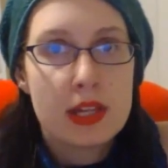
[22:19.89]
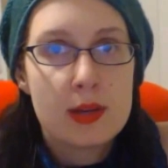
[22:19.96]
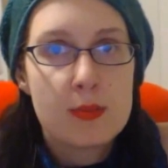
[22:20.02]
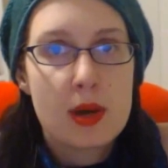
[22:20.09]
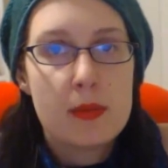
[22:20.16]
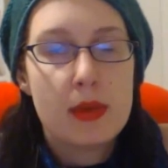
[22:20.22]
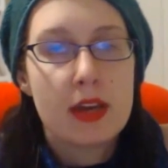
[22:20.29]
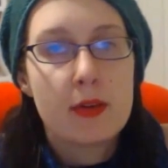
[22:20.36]
played
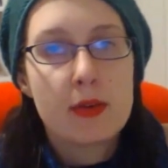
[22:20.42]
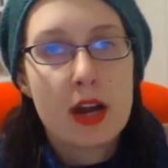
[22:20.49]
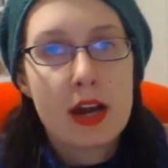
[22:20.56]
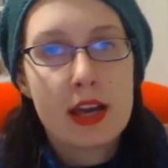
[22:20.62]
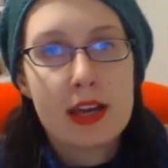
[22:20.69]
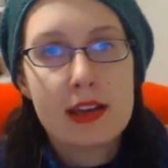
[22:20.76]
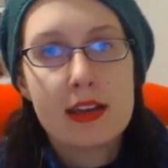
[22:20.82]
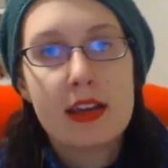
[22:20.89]
by Meg
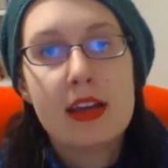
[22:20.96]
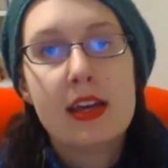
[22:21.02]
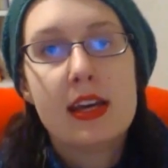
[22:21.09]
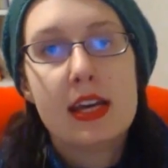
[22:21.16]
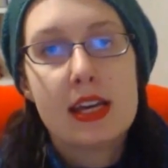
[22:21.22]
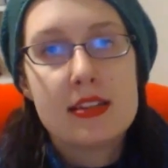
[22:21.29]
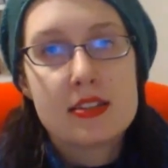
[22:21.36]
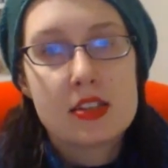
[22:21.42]
Ryan,
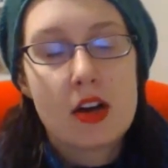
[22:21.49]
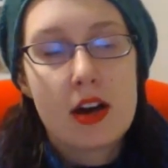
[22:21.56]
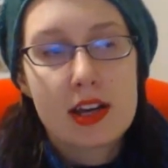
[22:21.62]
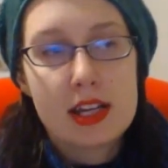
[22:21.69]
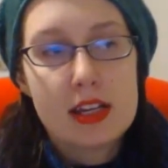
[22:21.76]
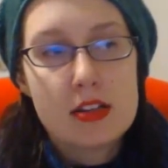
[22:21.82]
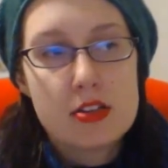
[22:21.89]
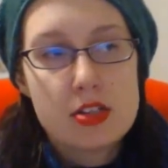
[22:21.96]
is
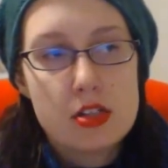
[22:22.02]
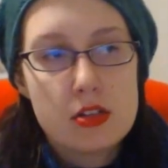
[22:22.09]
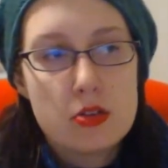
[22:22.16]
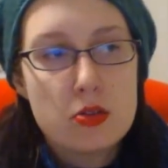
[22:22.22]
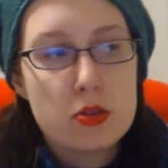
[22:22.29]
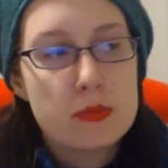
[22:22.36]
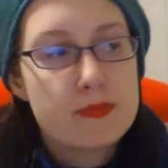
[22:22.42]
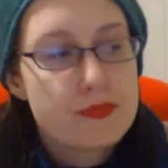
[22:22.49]
talking
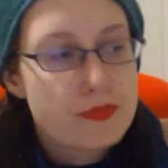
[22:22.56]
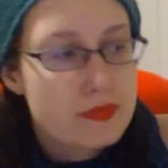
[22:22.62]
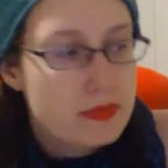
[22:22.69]
to